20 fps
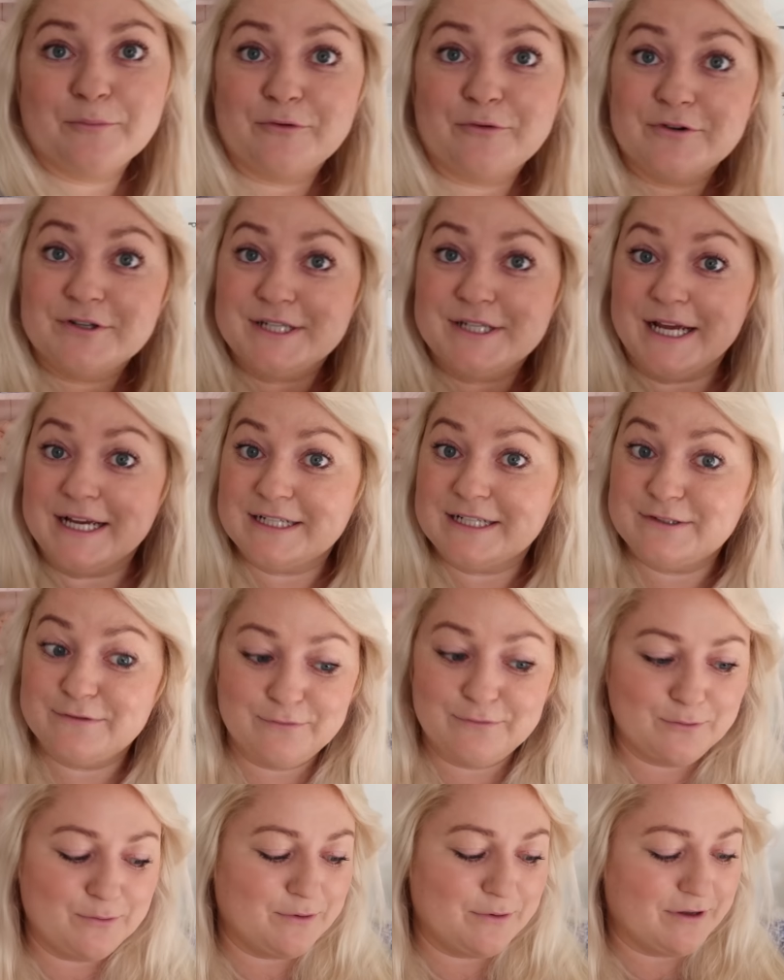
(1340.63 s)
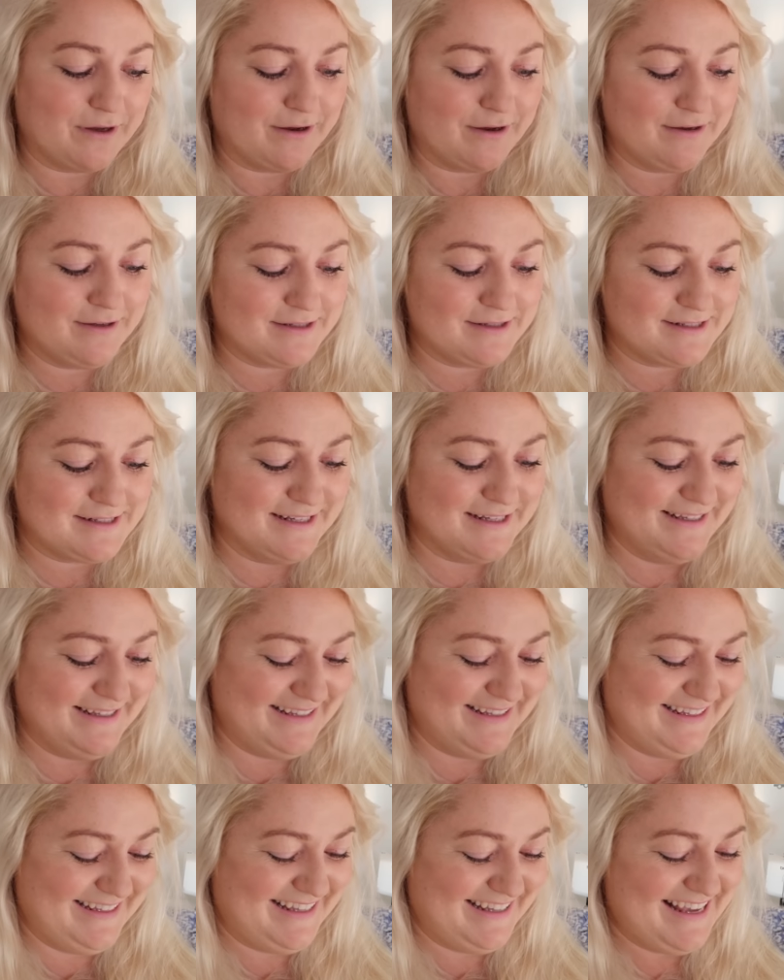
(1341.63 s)
project for Gus.
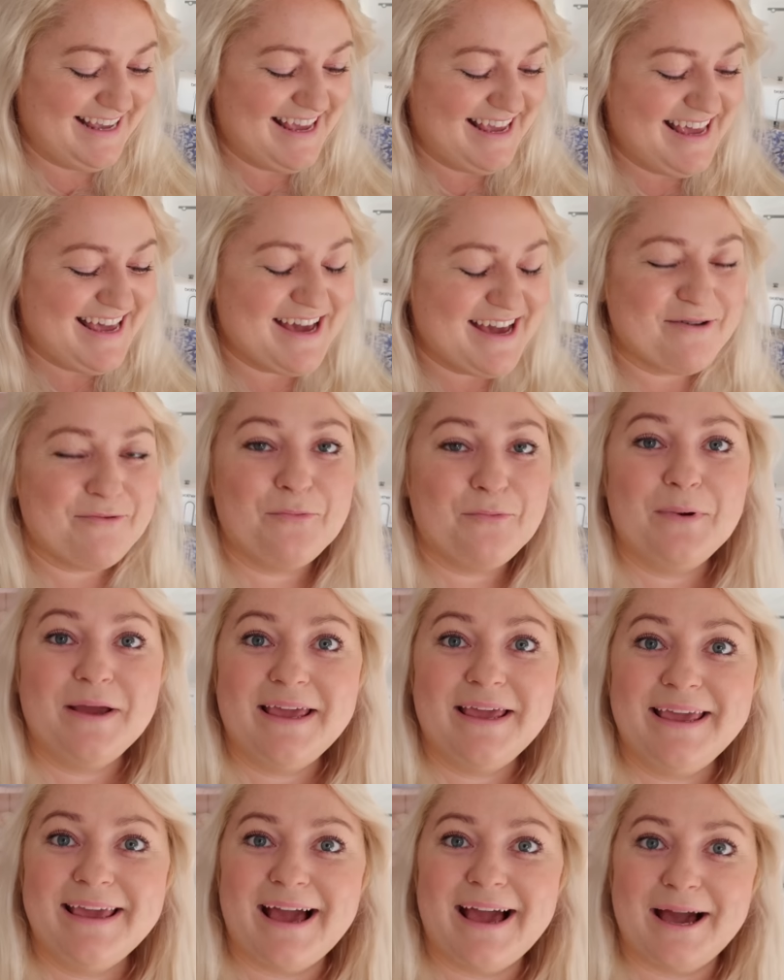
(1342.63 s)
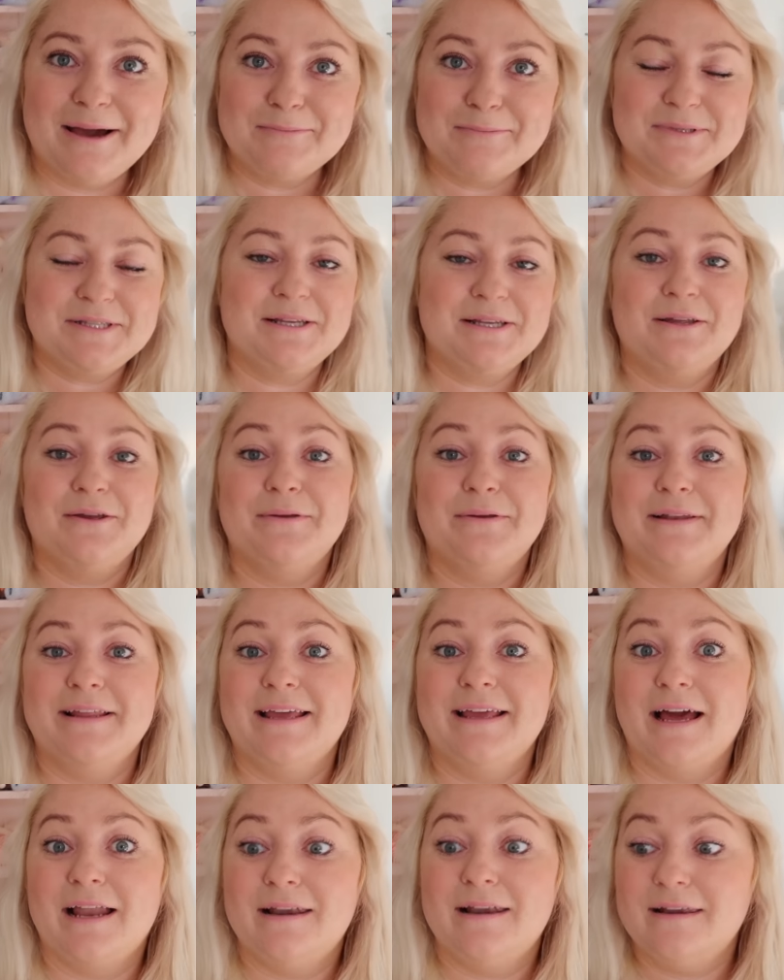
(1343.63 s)
We
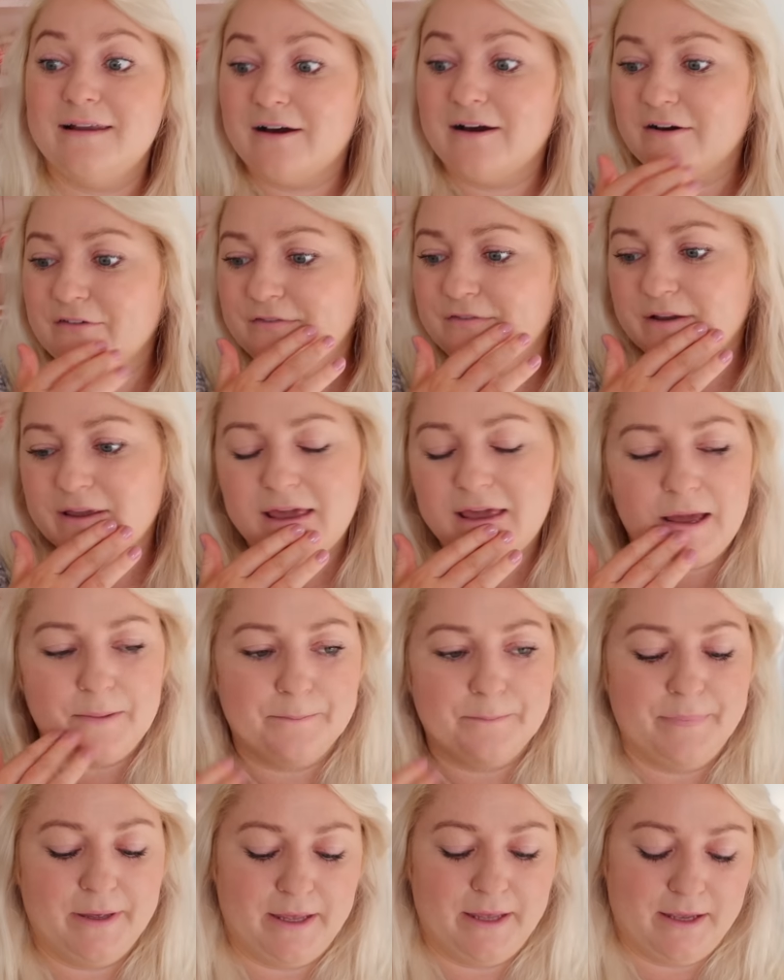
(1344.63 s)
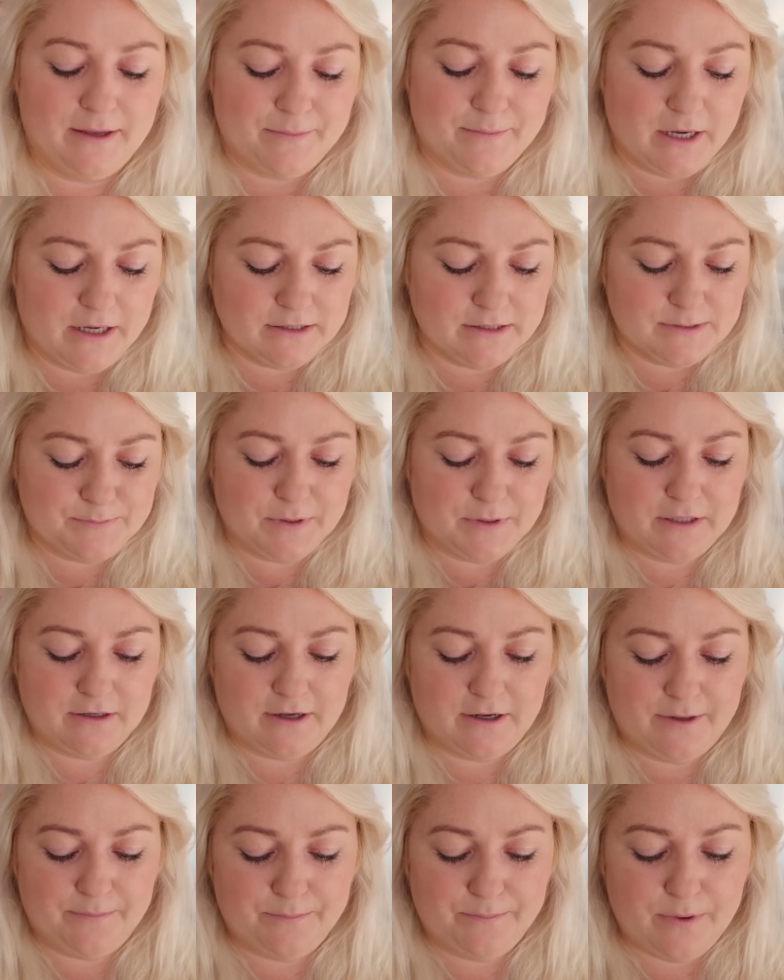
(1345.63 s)
absolutely love camping. My husband and
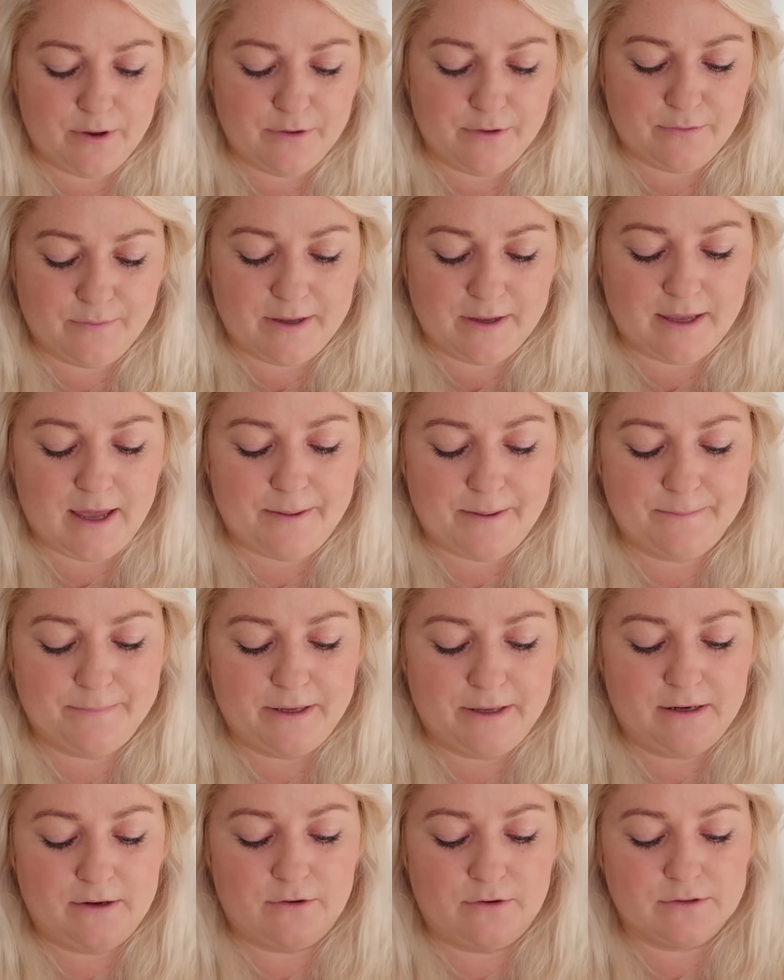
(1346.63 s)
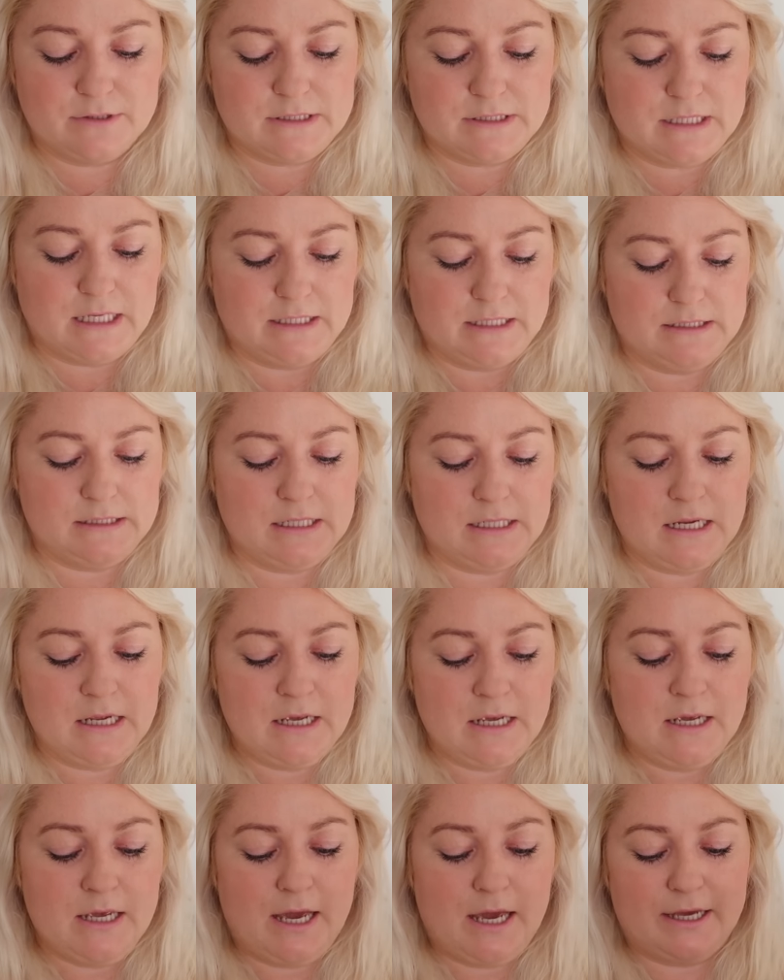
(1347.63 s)
I both went camping lots
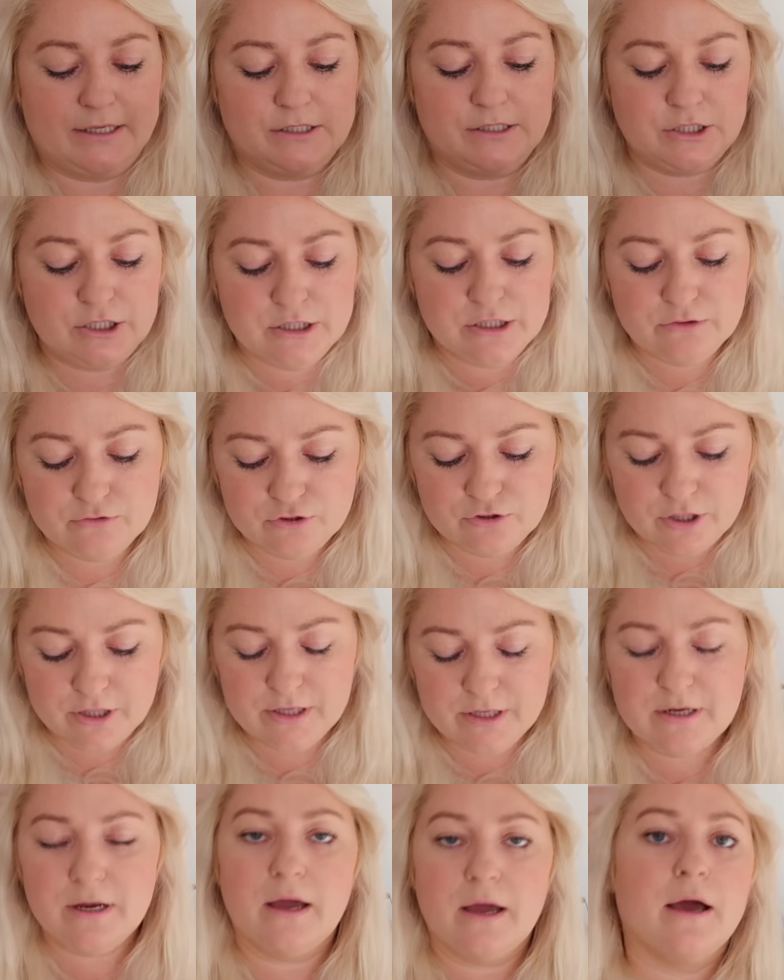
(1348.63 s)
as children.